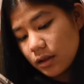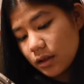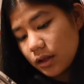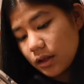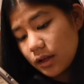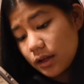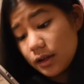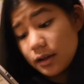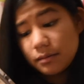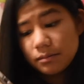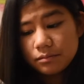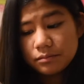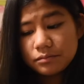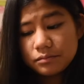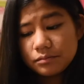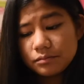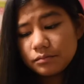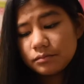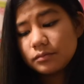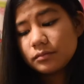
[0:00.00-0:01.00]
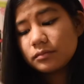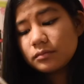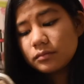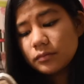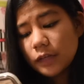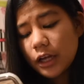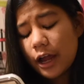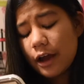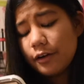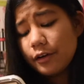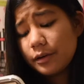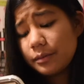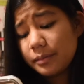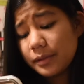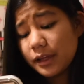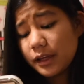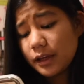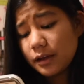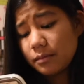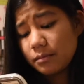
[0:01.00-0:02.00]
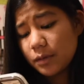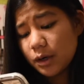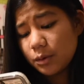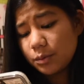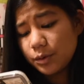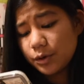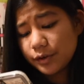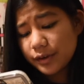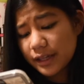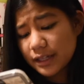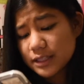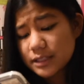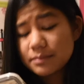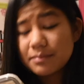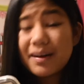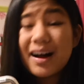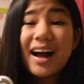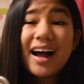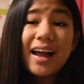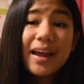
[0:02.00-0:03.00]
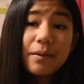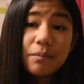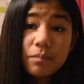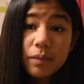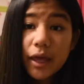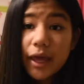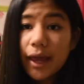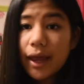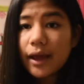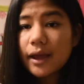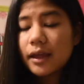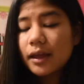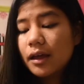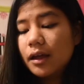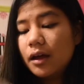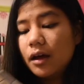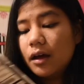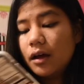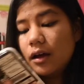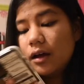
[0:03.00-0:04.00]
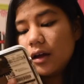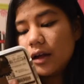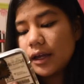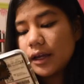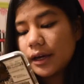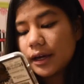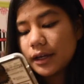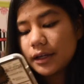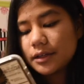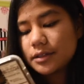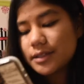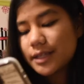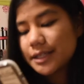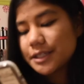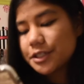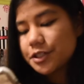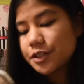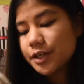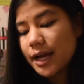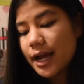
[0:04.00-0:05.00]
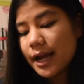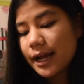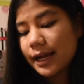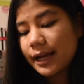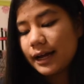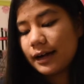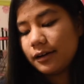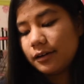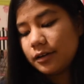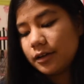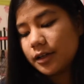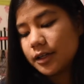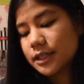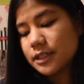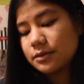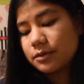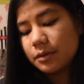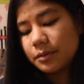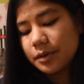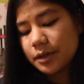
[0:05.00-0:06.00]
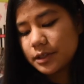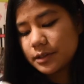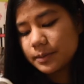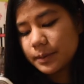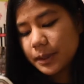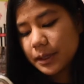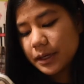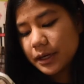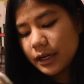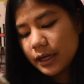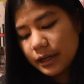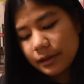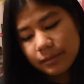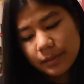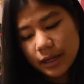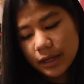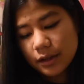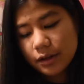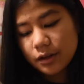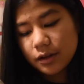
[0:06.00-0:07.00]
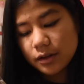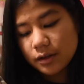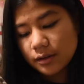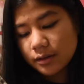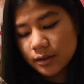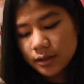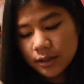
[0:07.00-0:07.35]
ONB Mobile, that's my bank, and I use that to track. Outlook is what we use for email.